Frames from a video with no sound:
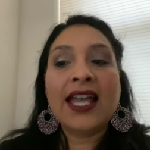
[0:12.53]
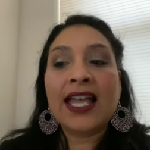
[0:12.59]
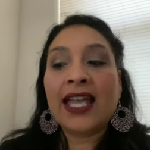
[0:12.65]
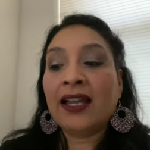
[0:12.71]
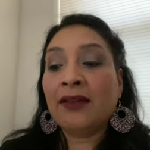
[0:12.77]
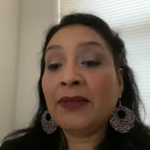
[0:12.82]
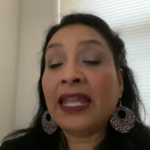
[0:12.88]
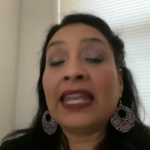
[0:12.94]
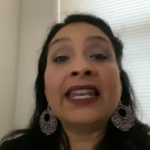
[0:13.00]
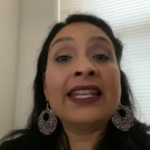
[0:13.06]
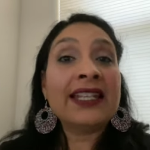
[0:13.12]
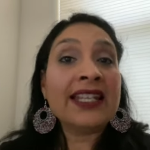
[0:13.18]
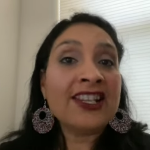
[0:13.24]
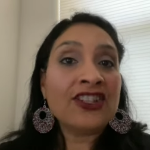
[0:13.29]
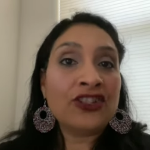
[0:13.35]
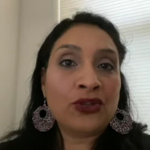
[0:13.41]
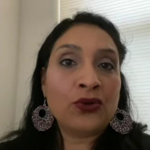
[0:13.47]
and at
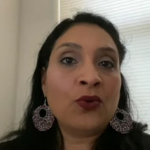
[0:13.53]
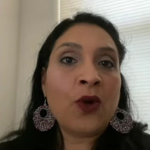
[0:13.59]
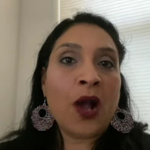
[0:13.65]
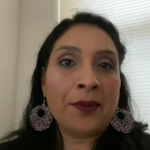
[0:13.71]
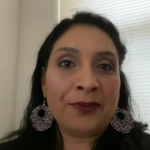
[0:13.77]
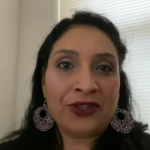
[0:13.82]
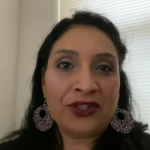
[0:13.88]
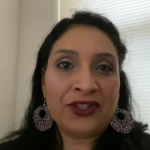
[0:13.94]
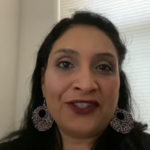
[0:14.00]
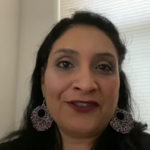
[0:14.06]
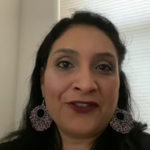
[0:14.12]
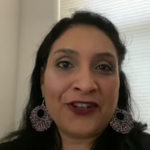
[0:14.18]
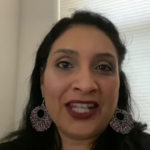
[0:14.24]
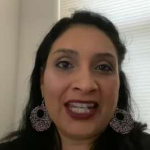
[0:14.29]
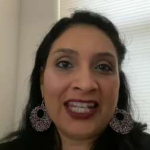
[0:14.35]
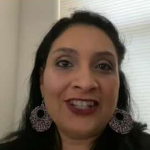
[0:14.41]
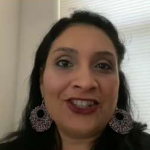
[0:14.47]
least two options
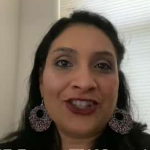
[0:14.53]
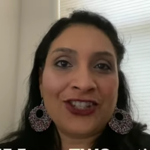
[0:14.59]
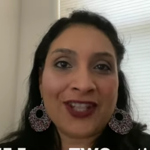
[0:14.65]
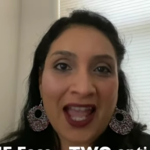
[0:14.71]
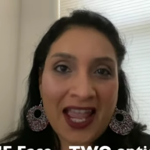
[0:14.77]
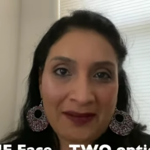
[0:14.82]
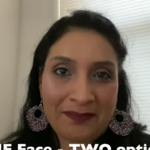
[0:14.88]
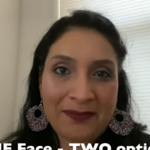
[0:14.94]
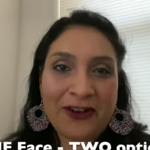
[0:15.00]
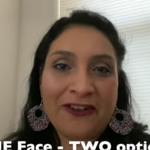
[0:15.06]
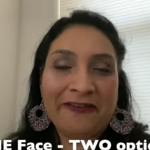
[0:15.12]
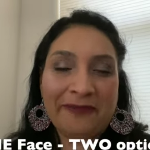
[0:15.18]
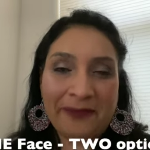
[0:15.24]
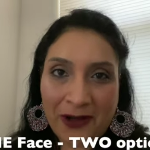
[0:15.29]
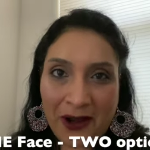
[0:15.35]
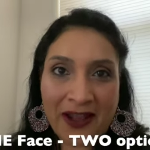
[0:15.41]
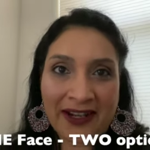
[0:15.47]
for each type of
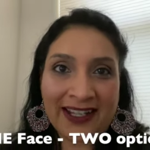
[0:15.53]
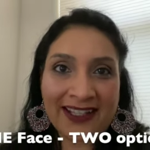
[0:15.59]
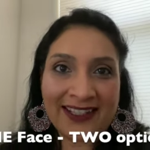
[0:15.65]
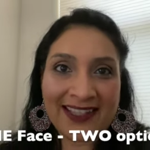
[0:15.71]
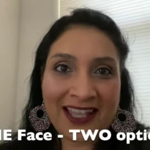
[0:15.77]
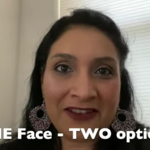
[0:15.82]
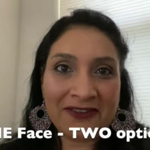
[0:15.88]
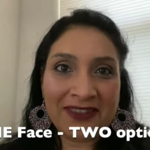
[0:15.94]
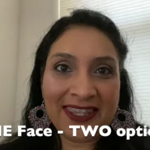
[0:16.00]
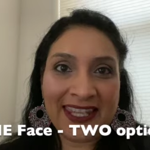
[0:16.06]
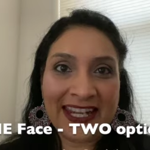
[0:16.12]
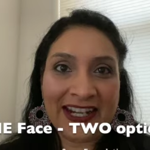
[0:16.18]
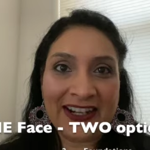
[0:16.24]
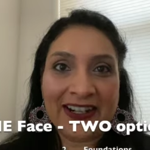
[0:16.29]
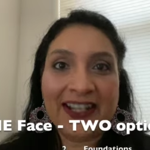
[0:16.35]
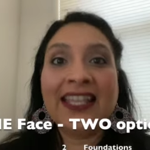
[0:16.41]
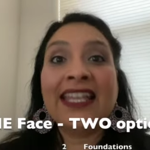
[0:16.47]
products out
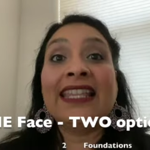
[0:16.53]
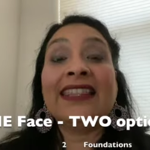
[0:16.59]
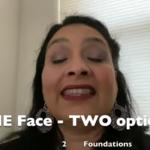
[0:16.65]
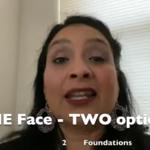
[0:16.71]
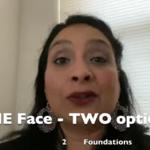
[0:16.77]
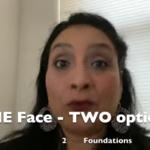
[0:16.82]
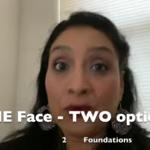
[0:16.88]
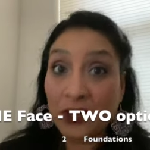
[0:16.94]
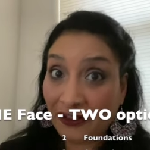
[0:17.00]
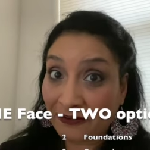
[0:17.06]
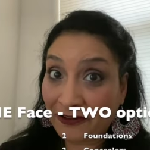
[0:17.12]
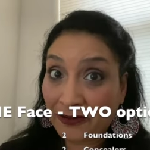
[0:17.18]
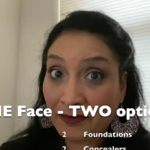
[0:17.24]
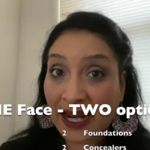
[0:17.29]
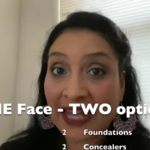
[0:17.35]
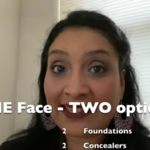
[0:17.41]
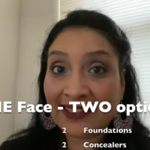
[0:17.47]
there that work for
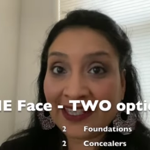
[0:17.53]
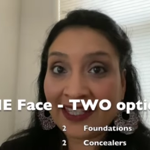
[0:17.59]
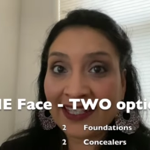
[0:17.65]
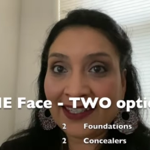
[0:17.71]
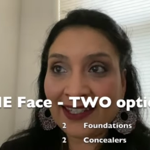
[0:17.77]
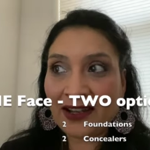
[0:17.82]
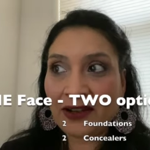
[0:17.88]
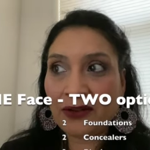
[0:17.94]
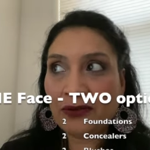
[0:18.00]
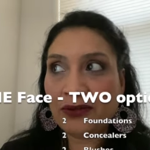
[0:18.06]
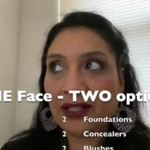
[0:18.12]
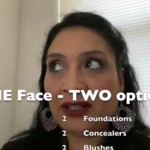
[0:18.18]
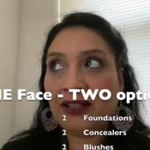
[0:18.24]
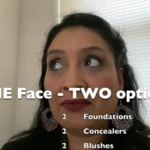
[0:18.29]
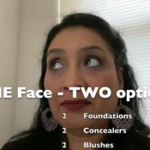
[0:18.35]
my skin tone,